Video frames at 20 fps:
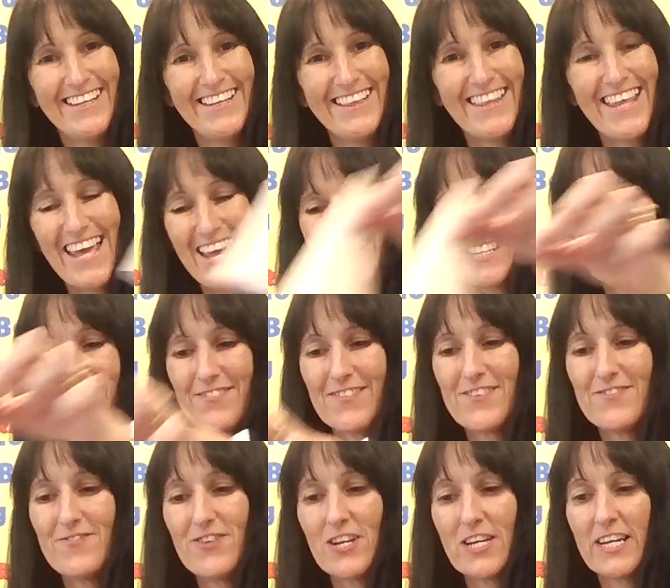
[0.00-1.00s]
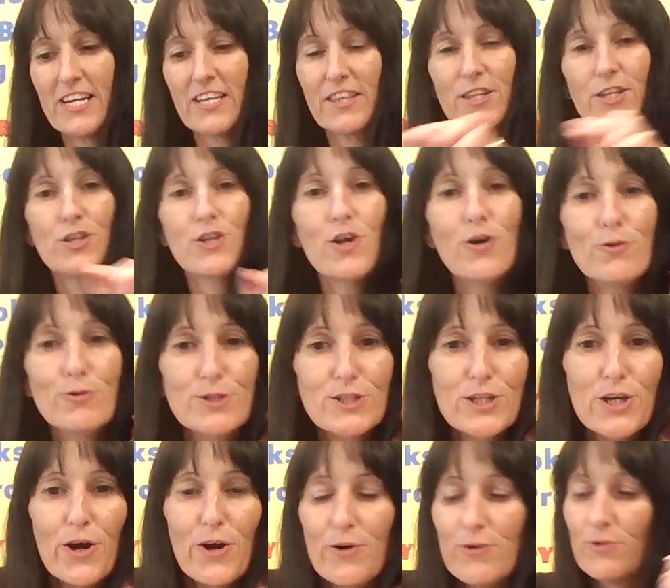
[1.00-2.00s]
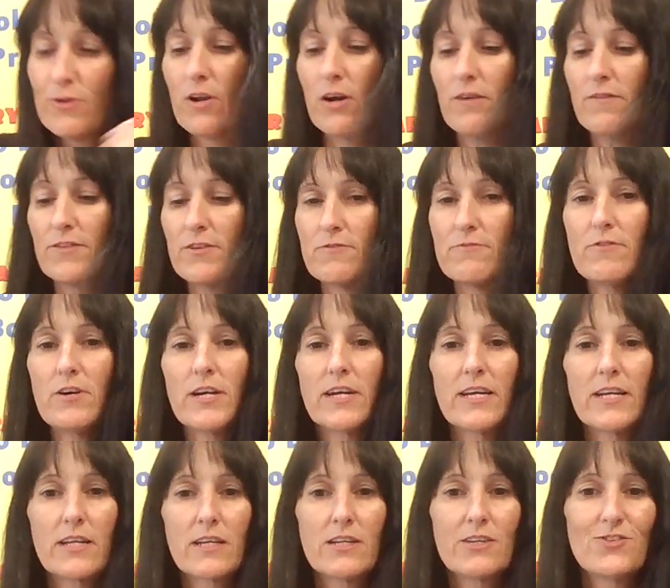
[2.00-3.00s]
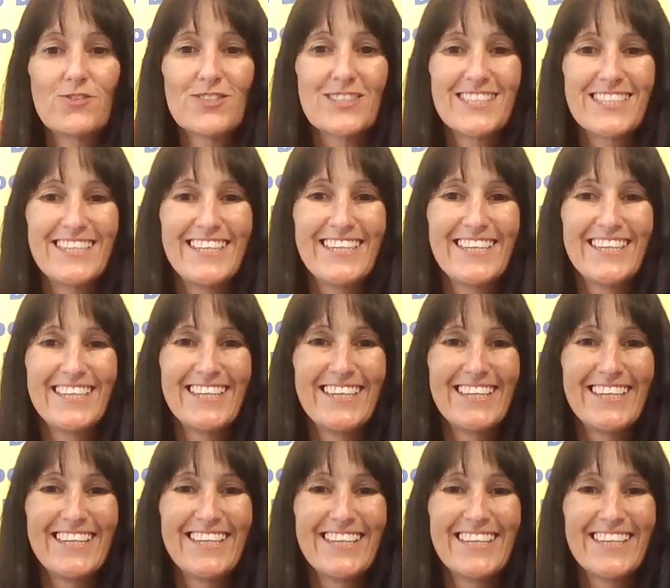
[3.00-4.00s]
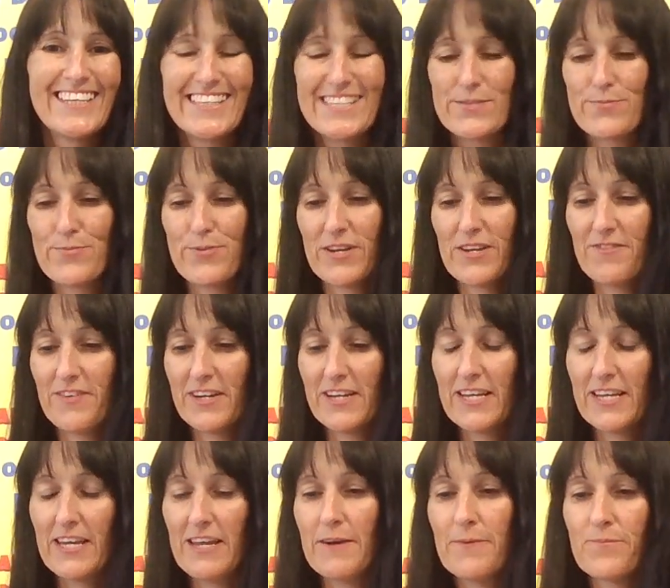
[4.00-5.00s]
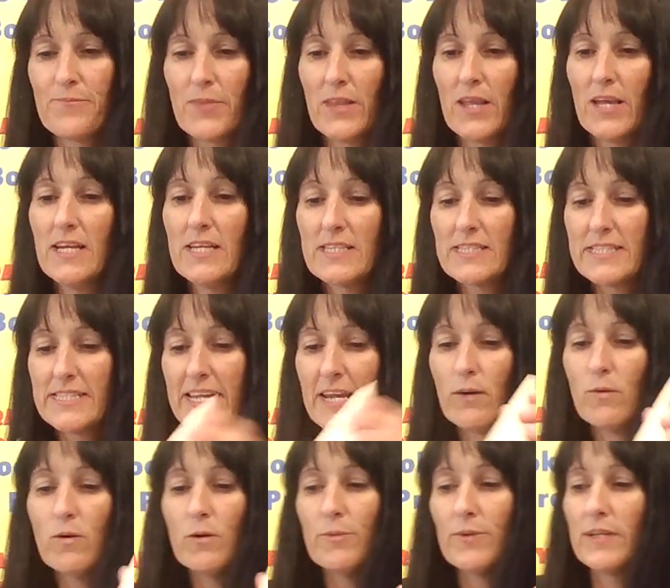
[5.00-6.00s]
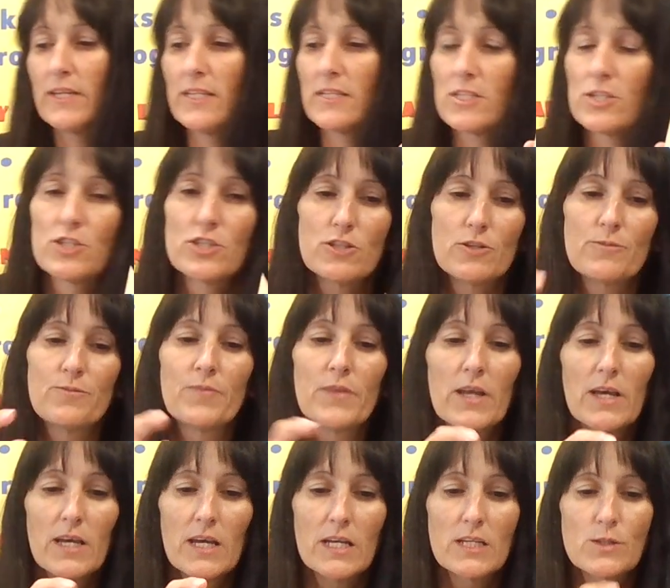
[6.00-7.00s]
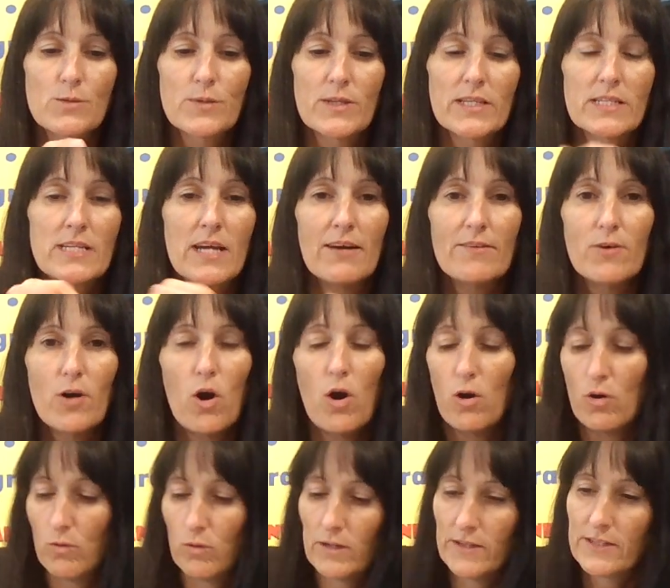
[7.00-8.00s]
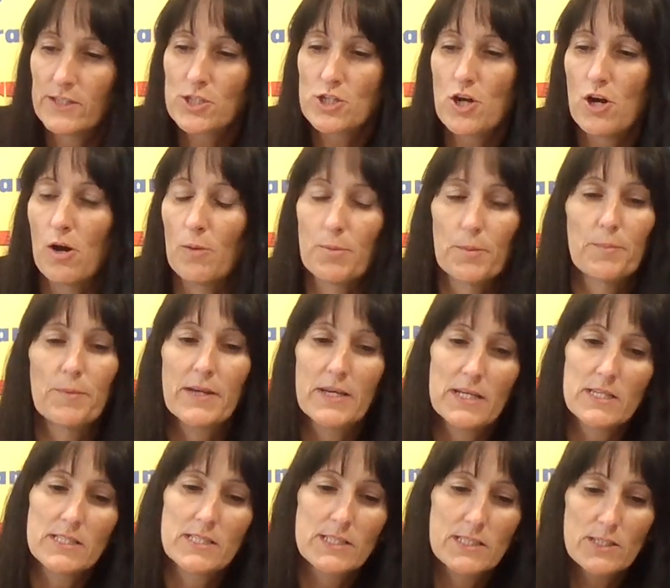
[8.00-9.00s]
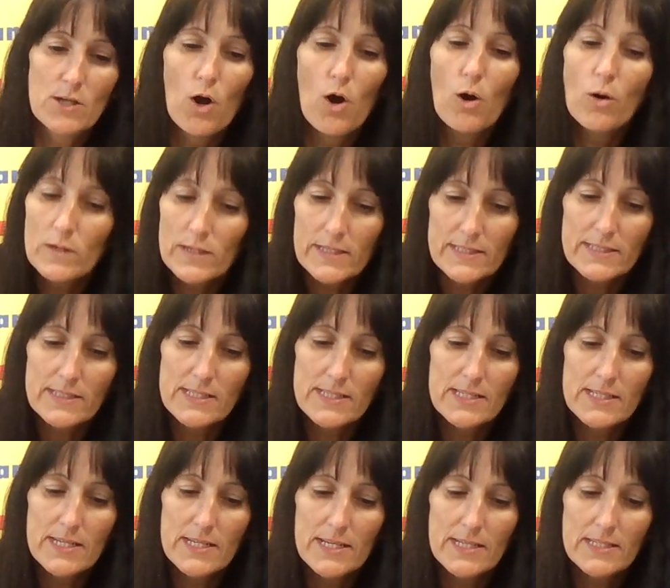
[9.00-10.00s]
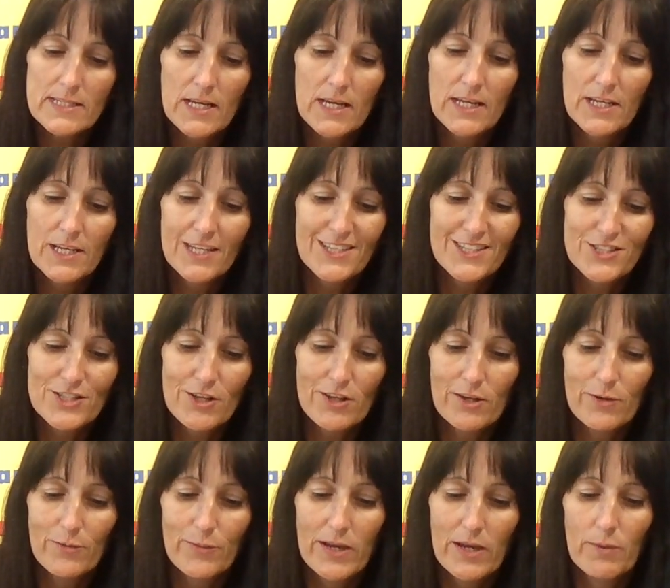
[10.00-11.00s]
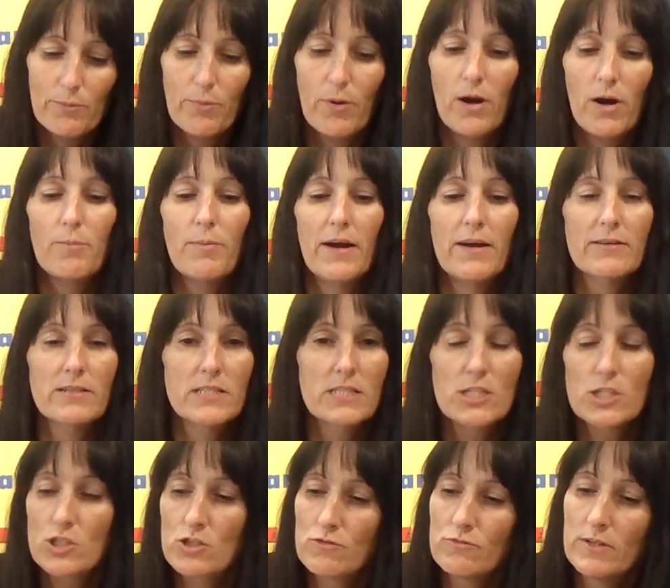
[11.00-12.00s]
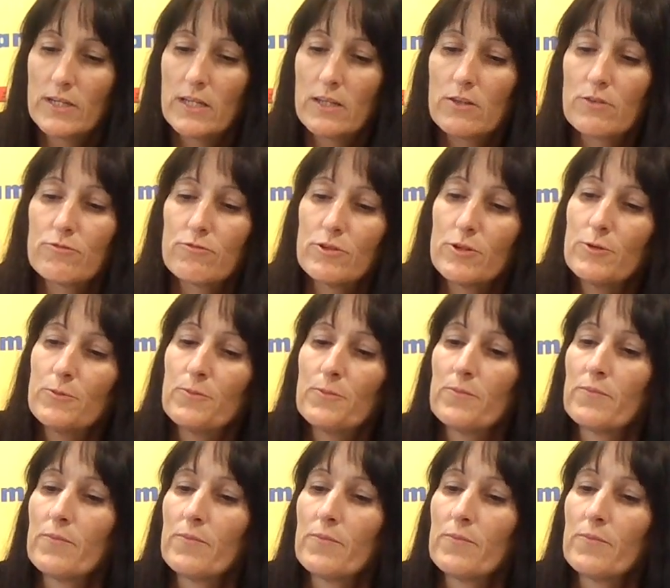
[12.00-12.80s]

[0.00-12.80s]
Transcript: the end of the rocket, the nose cone of the rocket. Can you see? It's pretty funky, huh? So now what we need to do is we need to have a hole in the top because this hole is needed so that we can pop our string through.